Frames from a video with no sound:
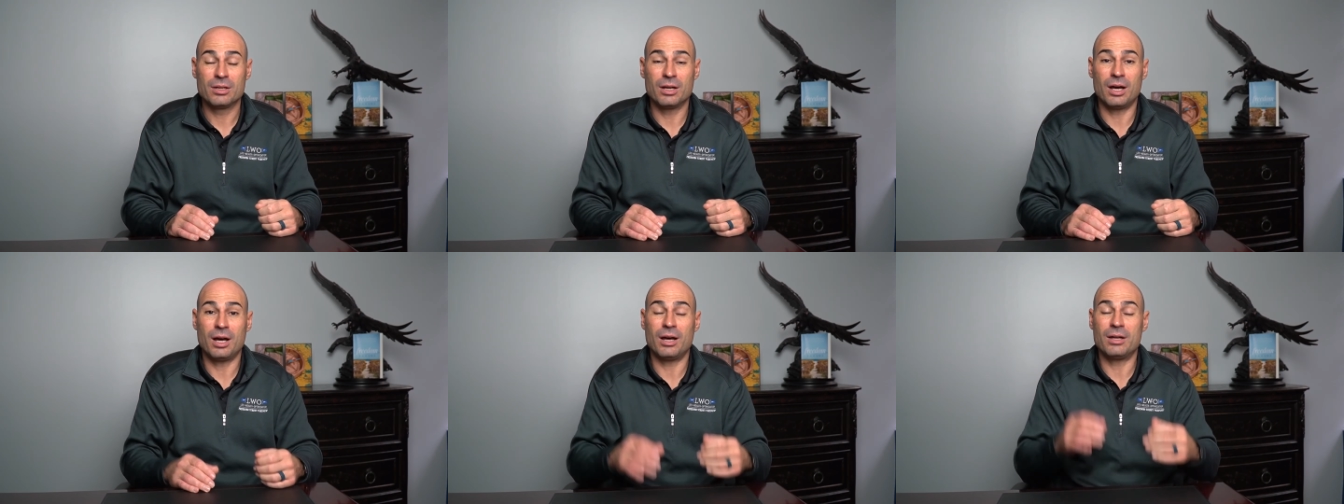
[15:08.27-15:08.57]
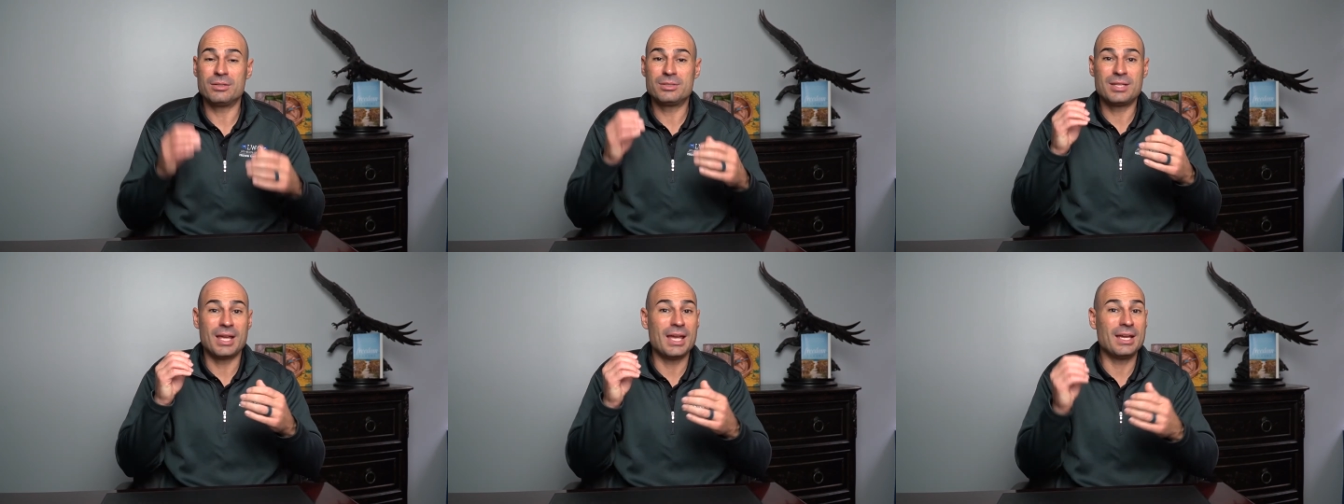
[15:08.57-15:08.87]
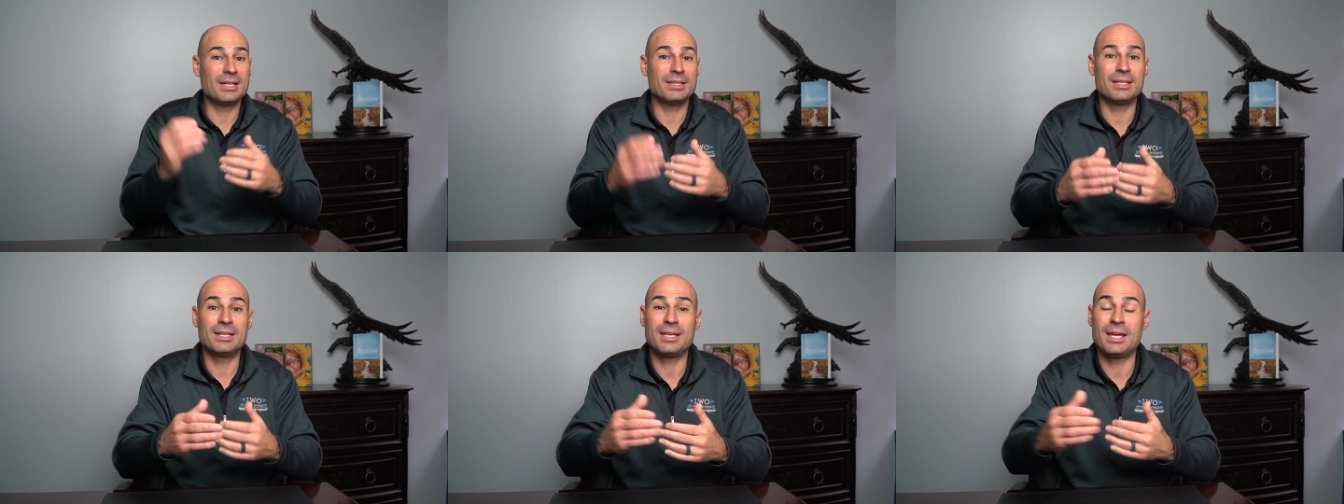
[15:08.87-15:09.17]
uh,
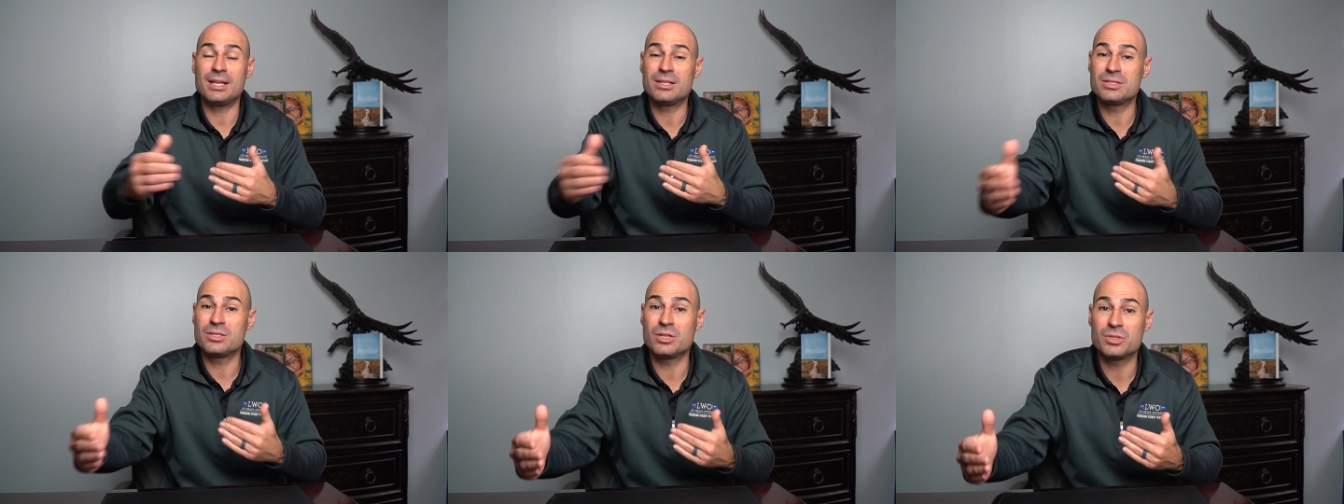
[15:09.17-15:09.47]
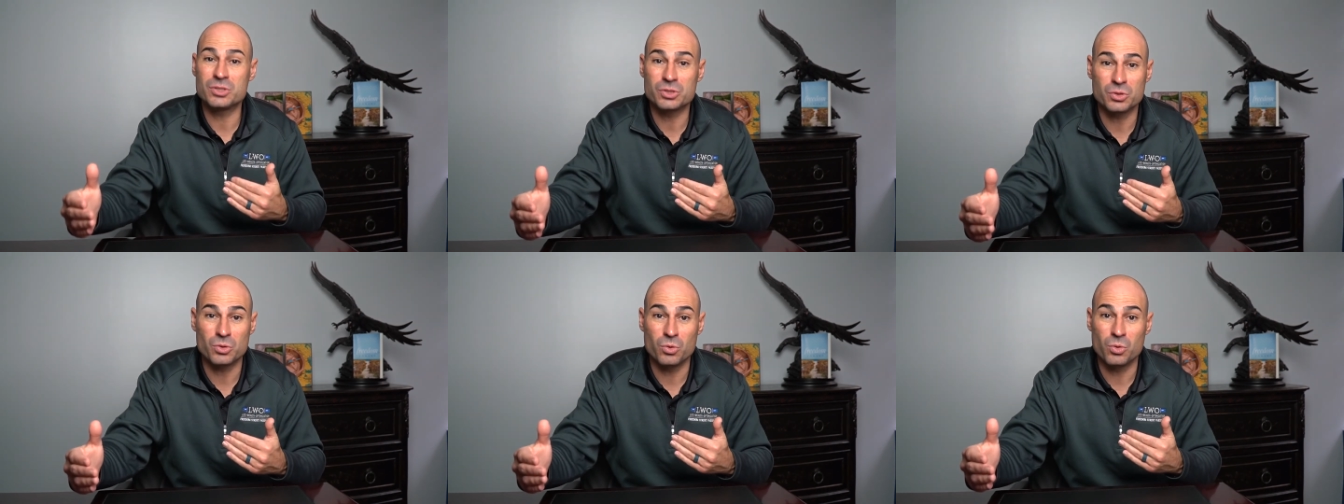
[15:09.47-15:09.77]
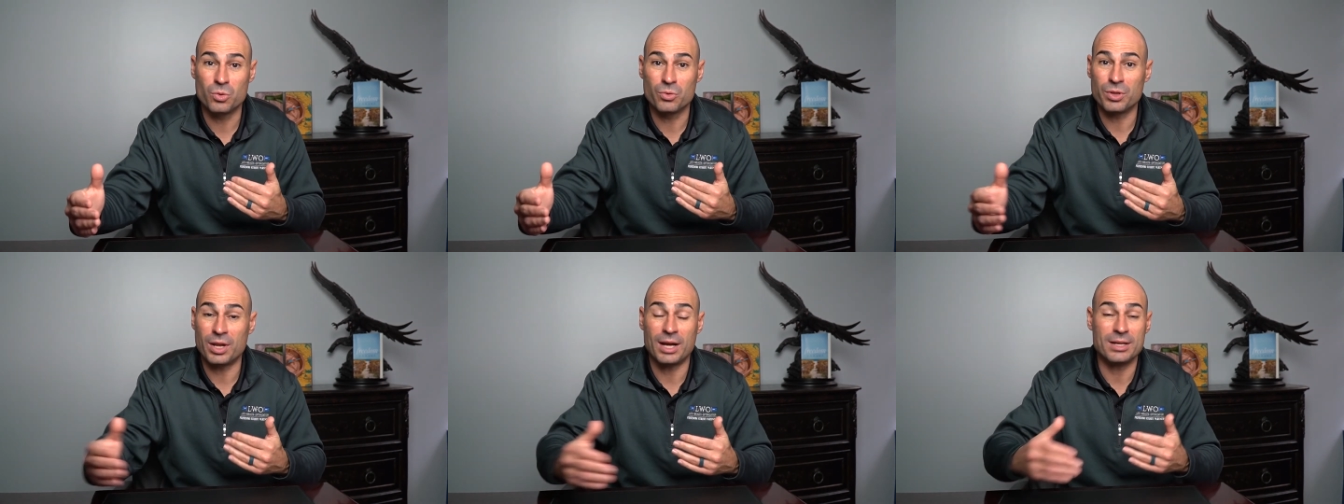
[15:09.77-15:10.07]
taking the kids to
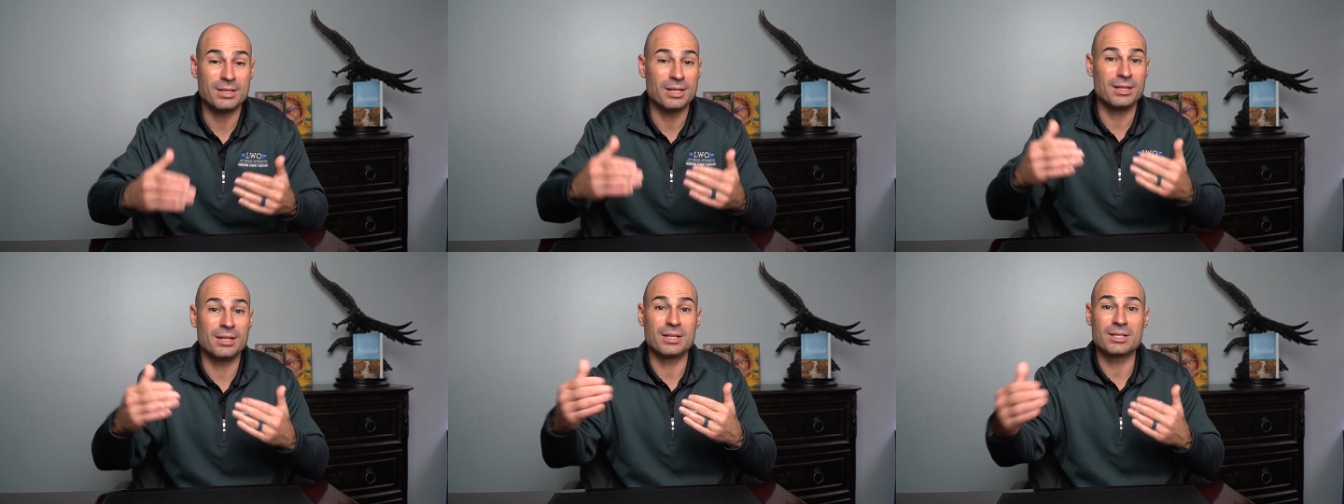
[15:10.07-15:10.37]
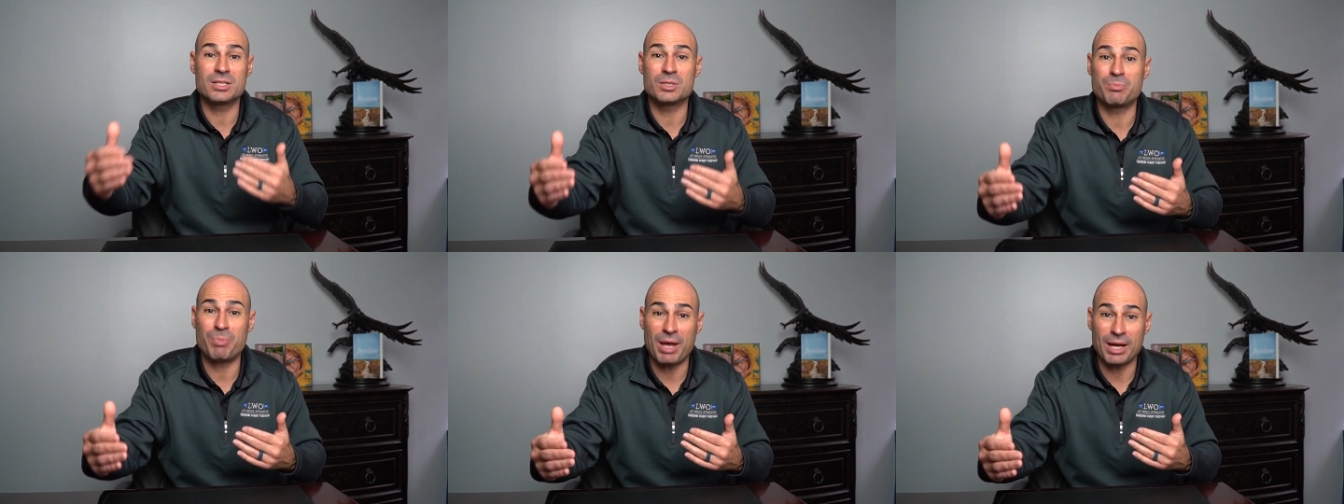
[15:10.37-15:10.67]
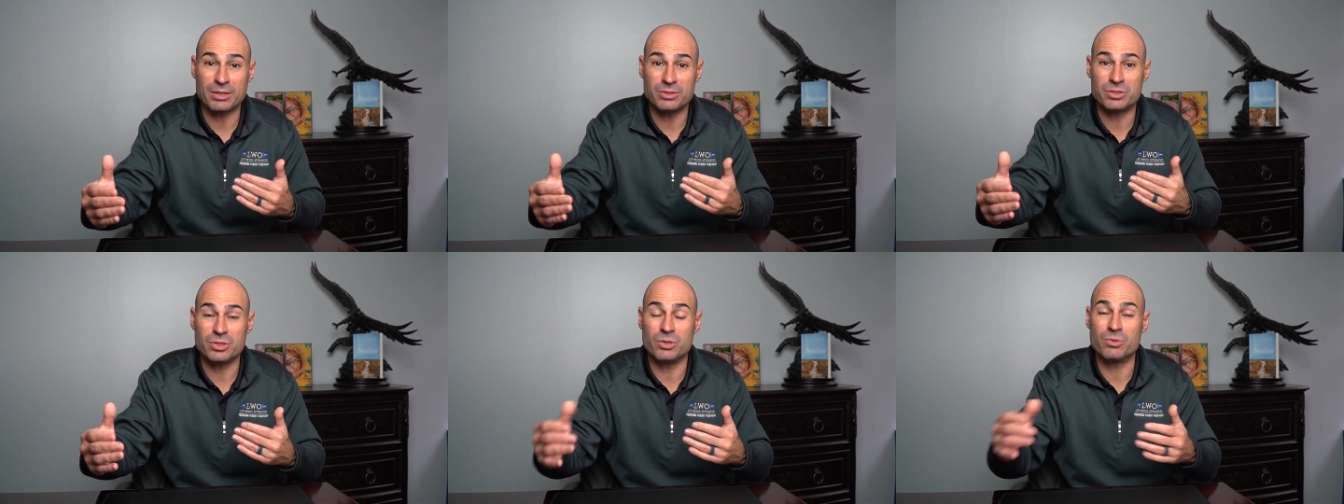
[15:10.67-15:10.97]
school that I didn't
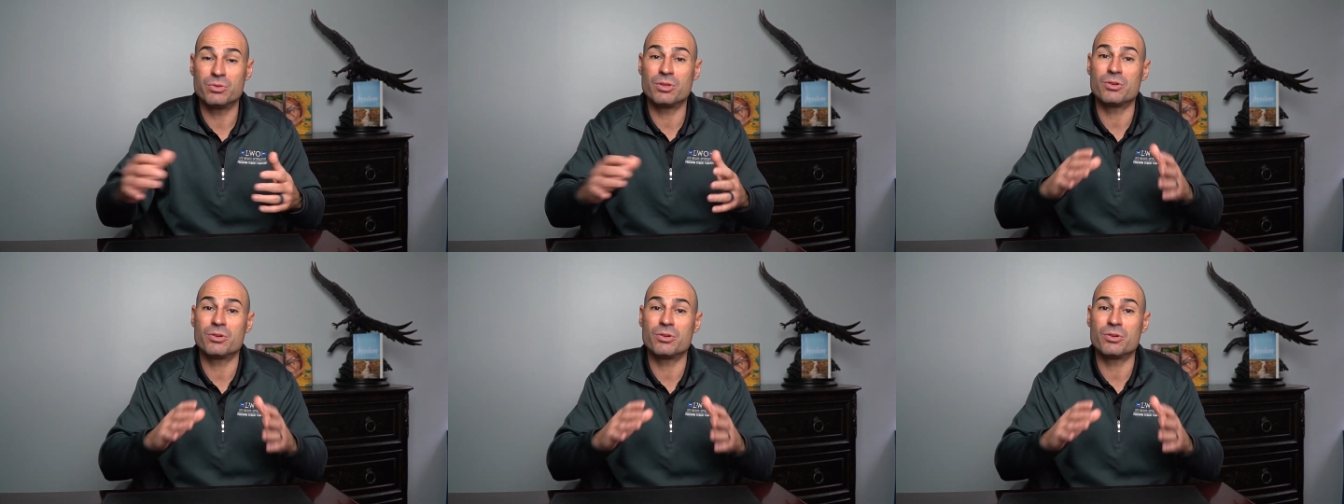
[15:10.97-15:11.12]
expect to.